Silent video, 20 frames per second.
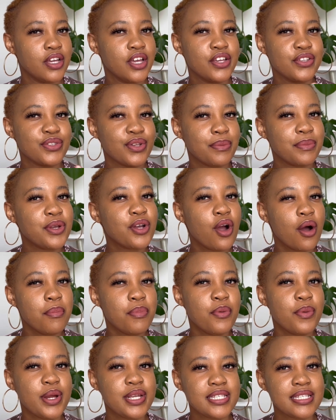So I'm
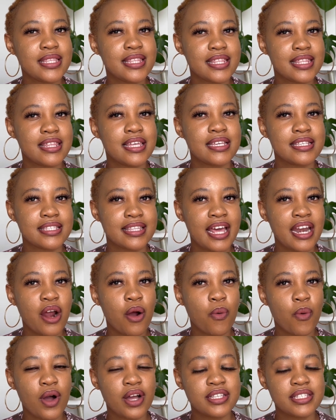incorporating the things that I
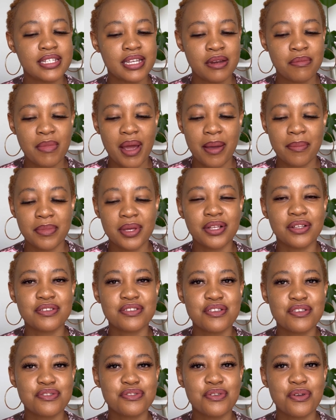want in my meals.
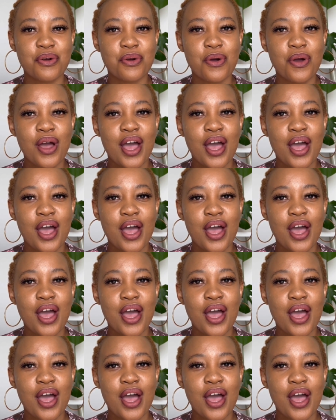So